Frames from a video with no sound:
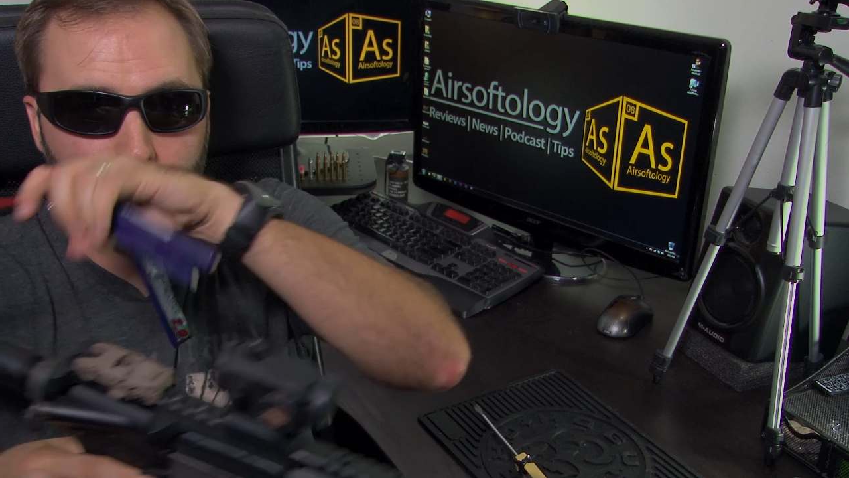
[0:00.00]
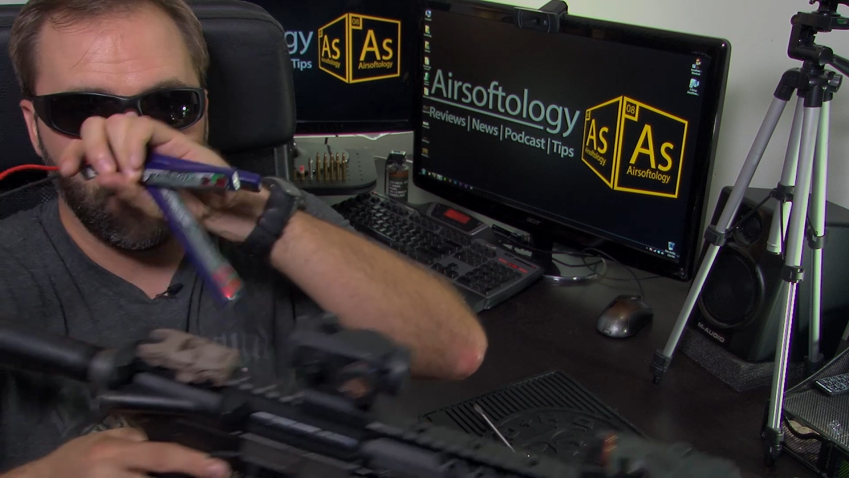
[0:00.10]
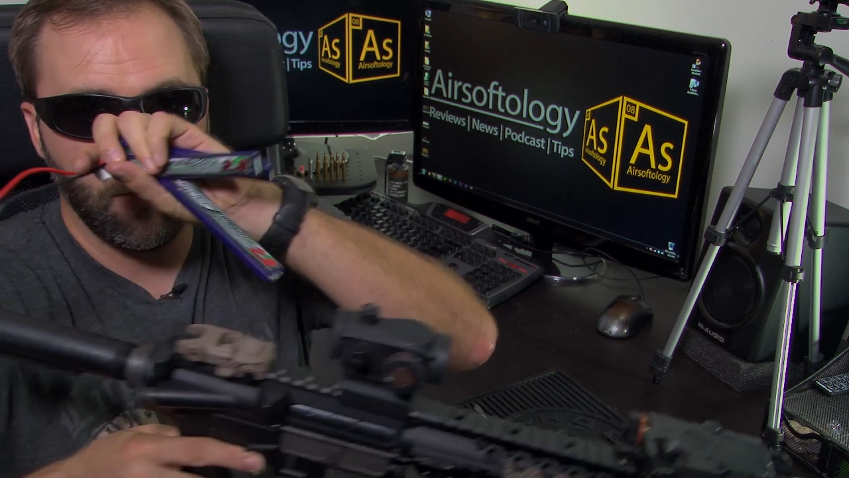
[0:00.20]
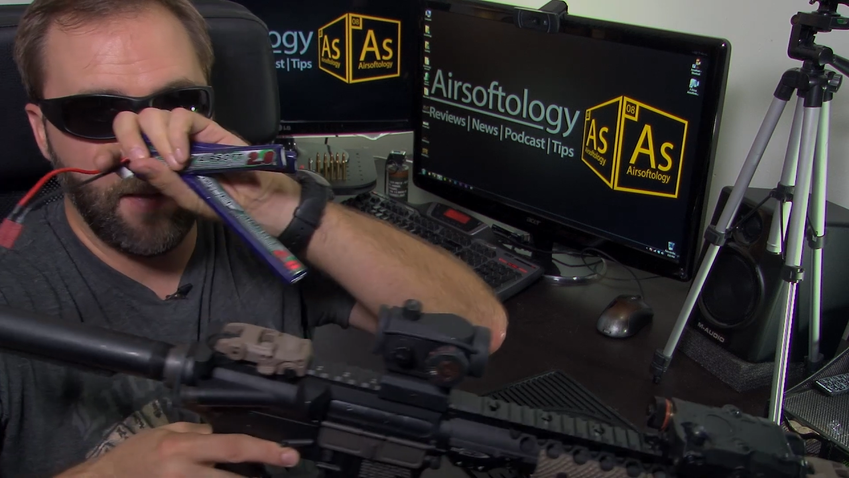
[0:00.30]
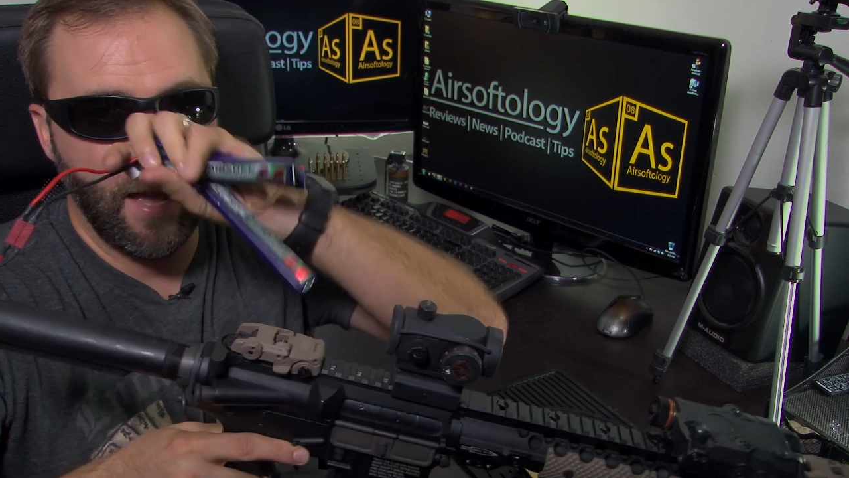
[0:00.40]

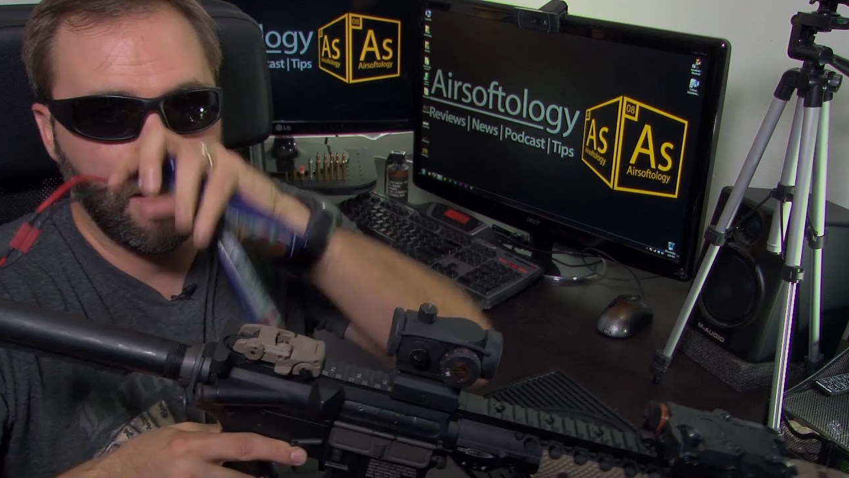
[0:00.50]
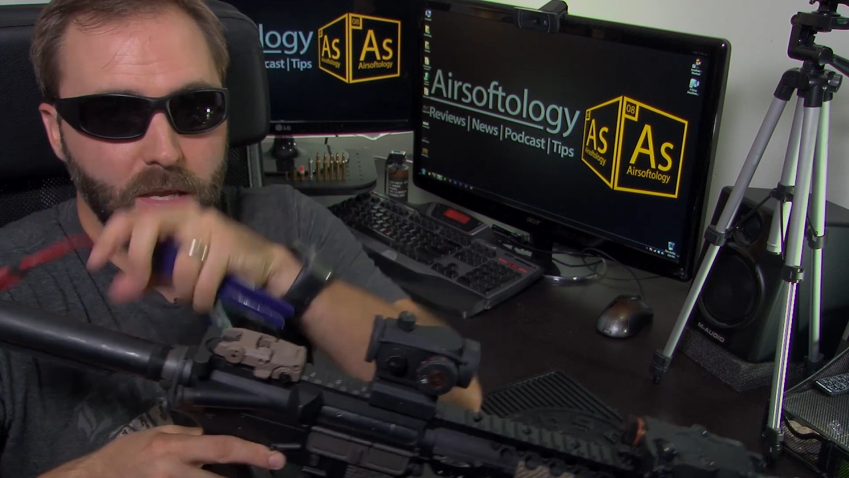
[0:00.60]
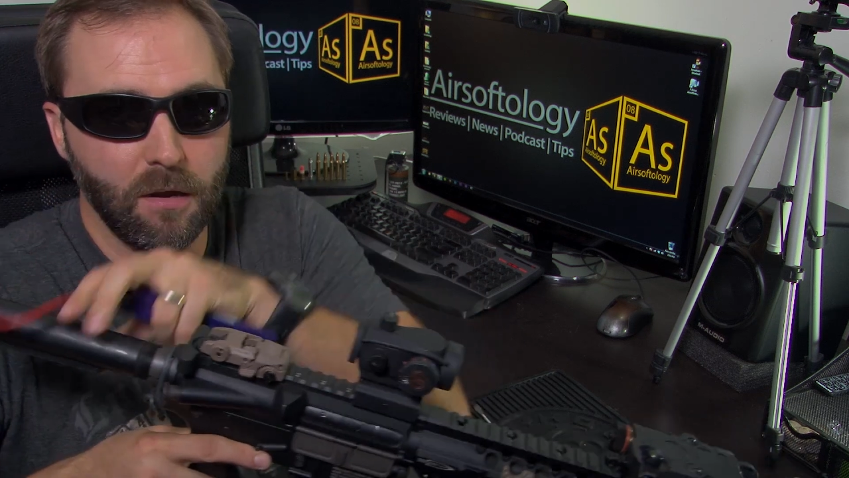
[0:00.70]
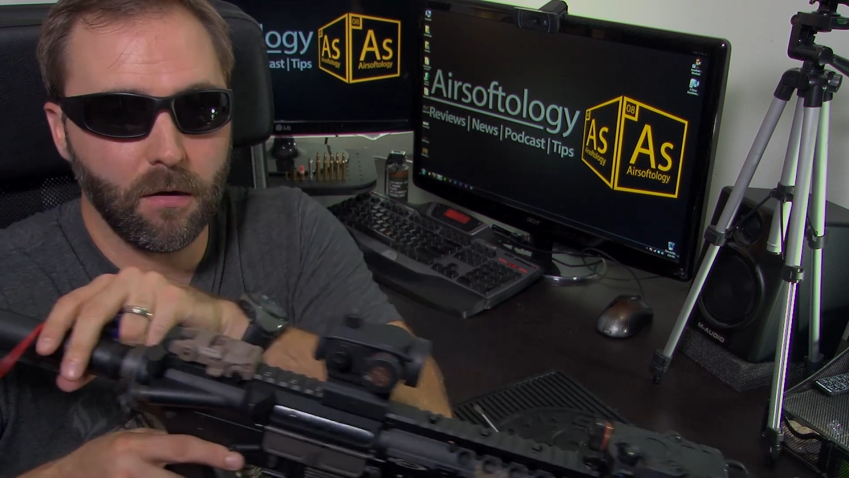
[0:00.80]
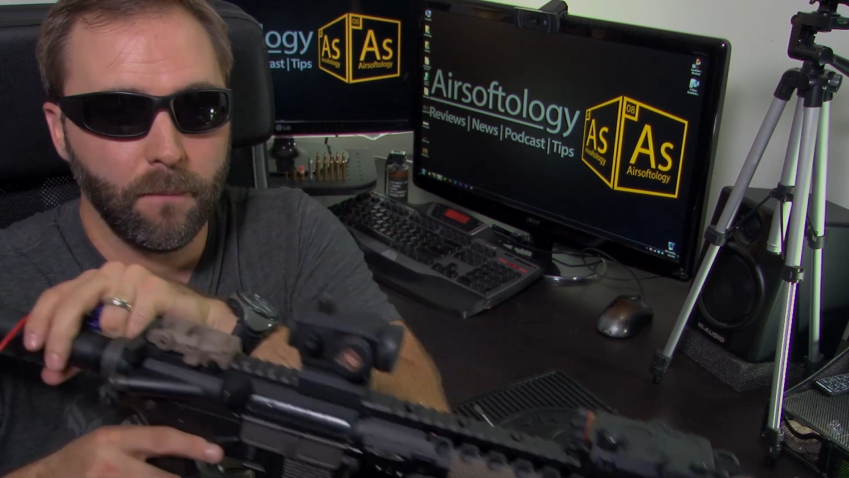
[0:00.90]
on the back
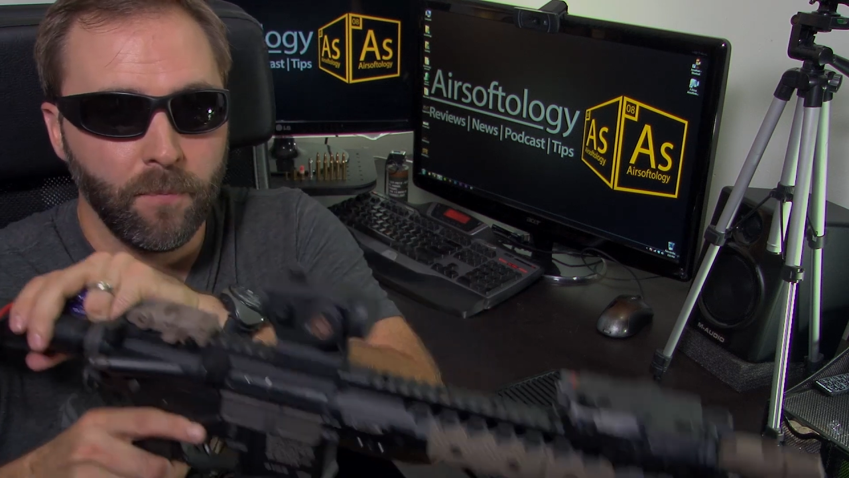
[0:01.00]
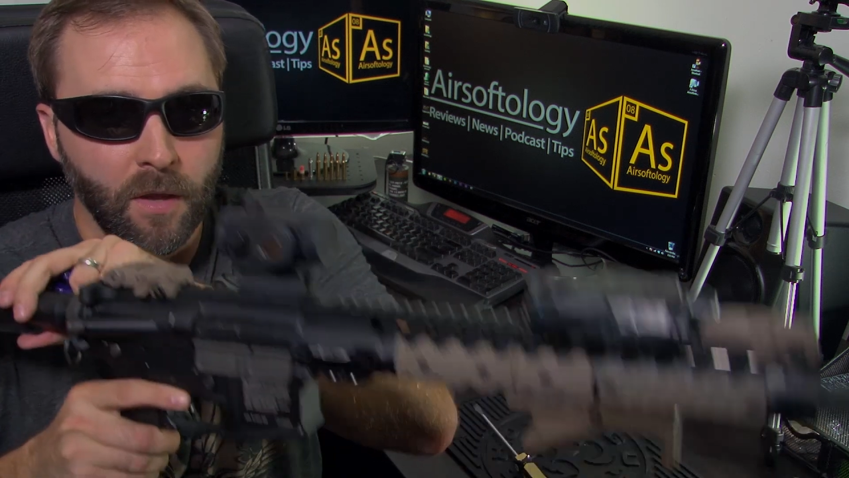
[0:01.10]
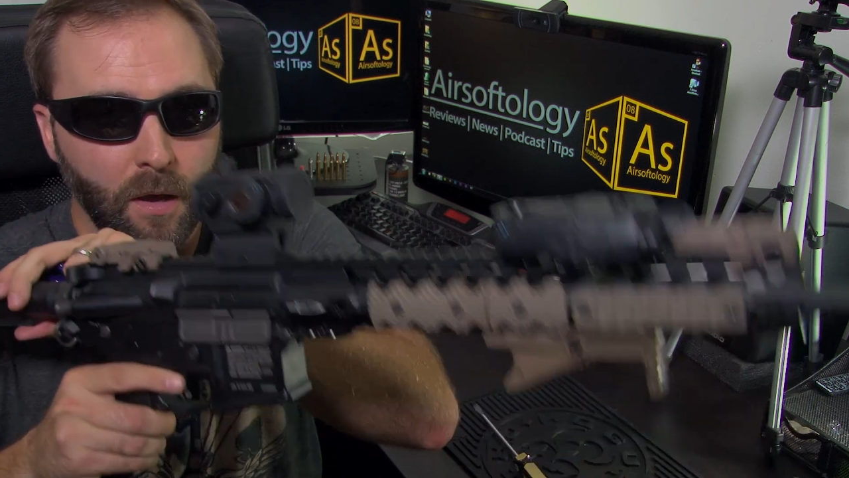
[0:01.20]
here.